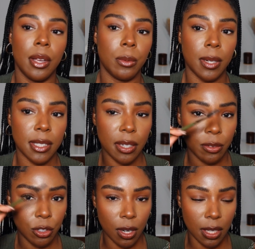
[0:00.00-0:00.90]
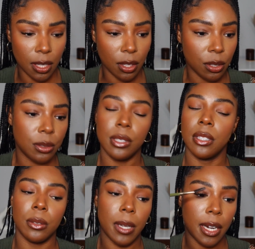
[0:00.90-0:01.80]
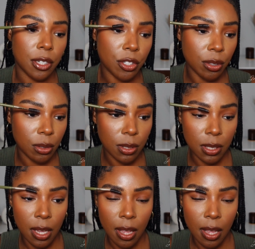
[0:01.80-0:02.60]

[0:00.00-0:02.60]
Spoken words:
Once I've drawn in those little hair strokes,